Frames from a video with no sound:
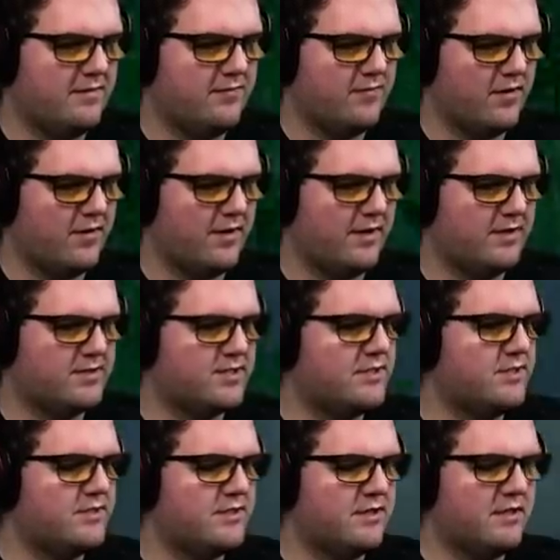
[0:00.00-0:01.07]
All right, you said
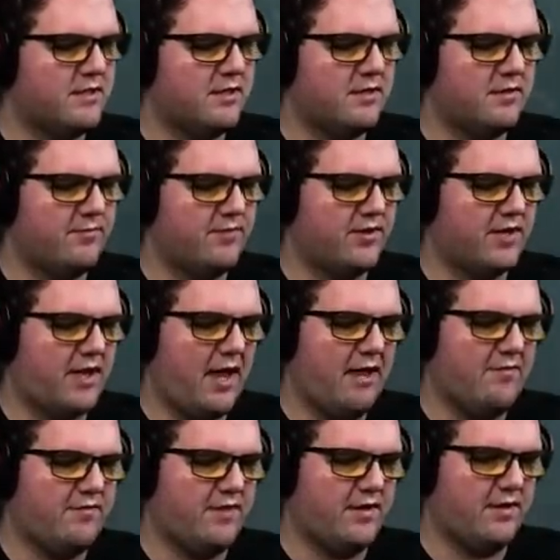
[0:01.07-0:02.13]
you did the
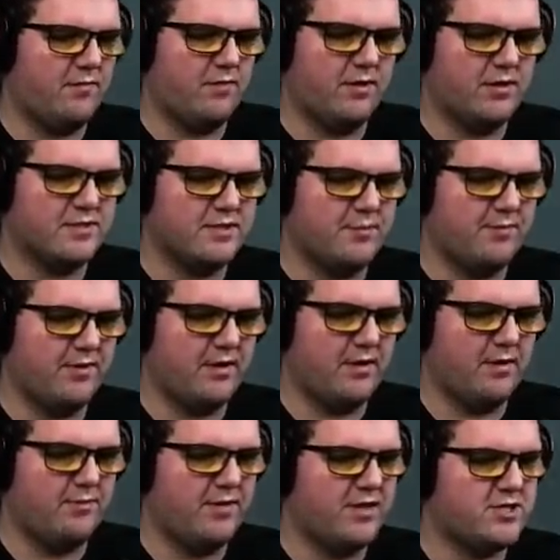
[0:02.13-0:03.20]
cave that where there's
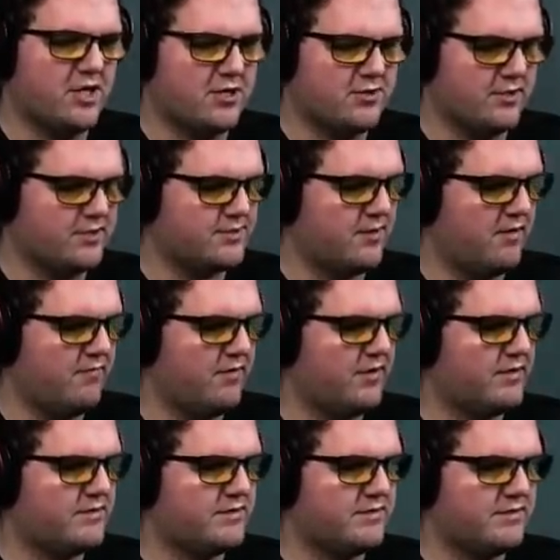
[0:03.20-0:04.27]
a beach entrance, right,
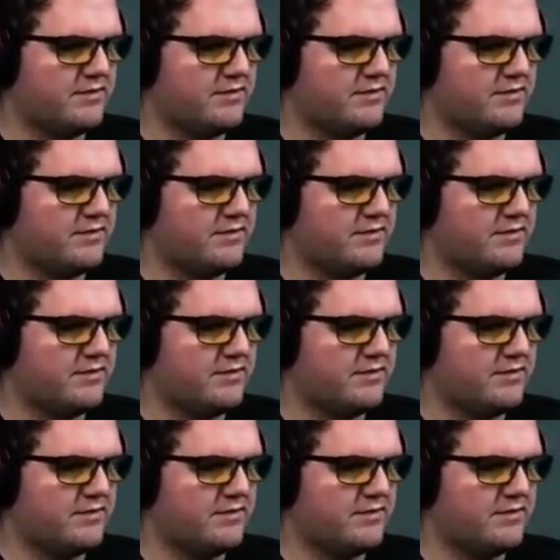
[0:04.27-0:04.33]
Vox?